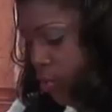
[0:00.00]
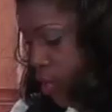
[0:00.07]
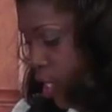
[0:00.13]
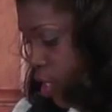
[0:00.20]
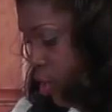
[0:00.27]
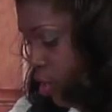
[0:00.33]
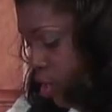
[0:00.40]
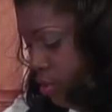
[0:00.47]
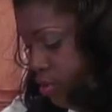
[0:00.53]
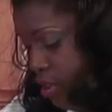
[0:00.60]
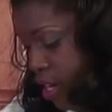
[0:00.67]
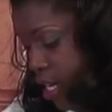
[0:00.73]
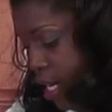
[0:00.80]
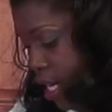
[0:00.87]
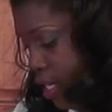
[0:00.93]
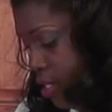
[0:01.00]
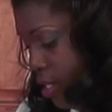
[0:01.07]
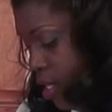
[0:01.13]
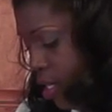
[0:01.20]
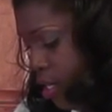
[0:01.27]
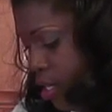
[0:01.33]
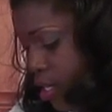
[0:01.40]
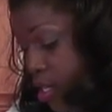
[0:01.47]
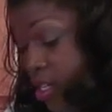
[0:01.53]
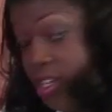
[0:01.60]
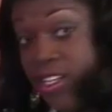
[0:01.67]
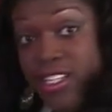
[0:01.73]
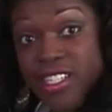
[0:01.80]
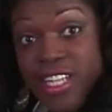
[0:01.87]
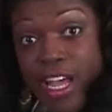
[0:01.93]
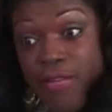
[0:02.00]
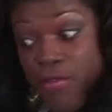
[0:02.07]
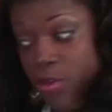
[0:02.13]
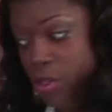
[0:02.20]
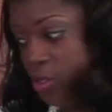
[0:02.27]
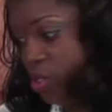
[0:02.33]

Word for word: really cooked very nicely. It's time for us